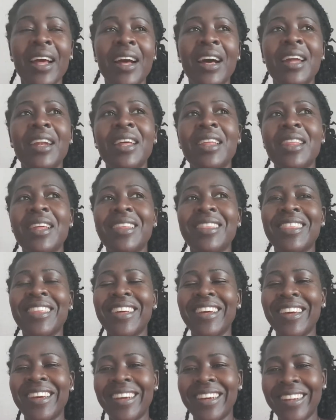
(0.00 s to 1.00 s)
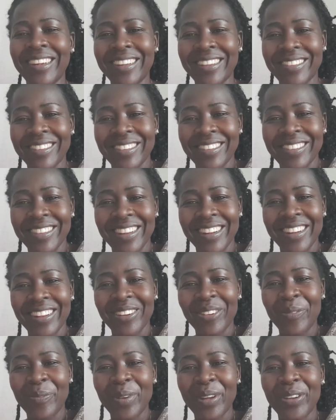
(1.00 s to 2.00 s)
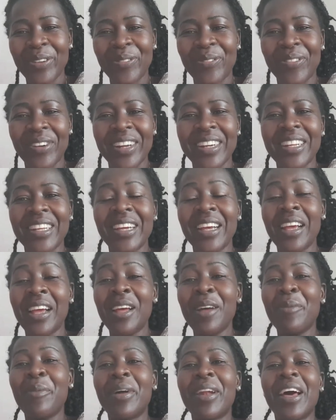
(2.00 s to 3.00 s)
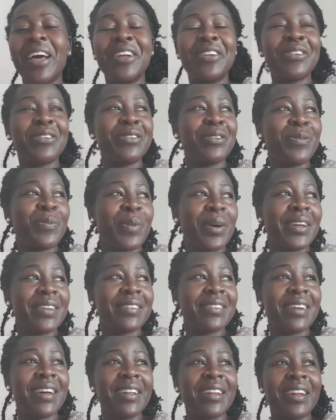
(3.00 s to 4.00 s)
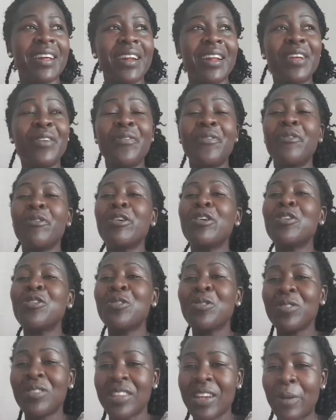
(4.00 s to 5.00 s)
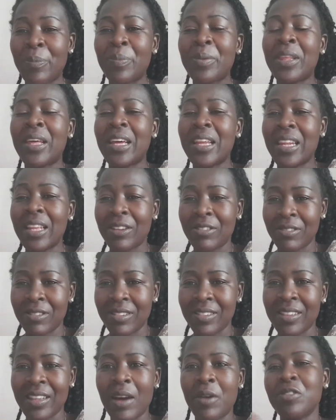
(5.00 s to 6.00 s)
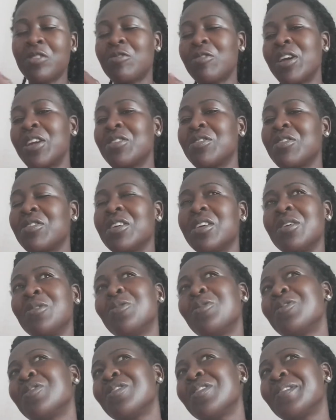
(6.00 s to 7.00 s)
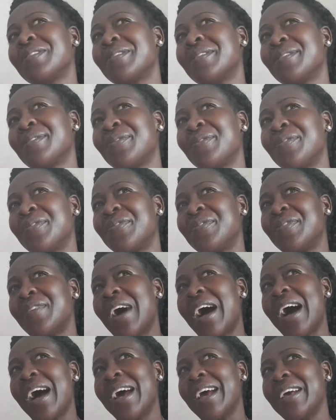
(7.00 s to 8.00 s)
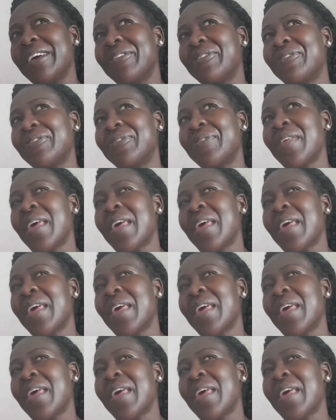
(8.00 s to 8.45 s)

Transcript: Another thing, this is a little bit funny, but I told my son that if we use up the electricity, he was 5,